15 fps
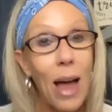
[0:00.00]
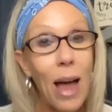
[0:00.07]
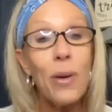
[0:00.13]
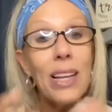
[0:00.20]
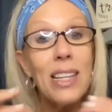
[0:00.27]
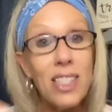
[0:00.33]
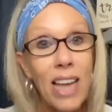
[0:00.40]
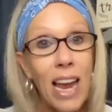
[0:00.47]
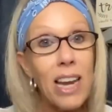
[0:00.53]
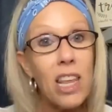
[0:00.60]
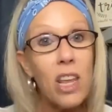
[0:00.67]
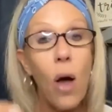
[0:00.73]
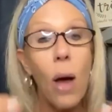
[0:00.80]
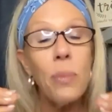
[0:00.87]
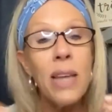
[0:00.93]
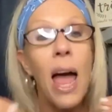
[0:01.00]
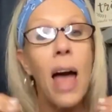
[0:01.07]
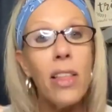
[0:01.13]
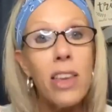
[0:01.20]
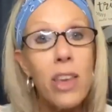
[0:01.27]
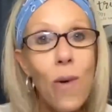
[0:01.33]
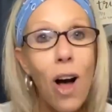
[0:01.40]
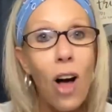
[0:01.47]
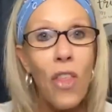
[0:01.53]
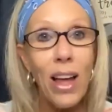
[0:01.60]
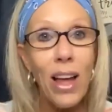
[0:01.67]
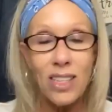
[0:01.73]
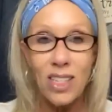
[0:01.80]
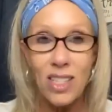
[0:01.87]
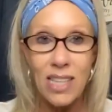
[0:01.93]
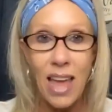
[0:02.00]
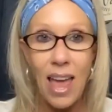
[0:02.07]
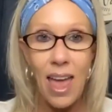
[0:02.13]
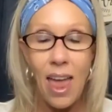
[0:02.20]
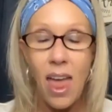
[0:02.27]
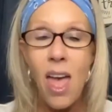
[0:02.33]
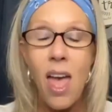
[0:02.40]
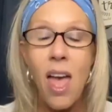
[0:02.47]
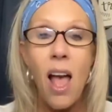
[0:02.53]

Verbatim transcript: I want to say to you, I'm telling you all that to say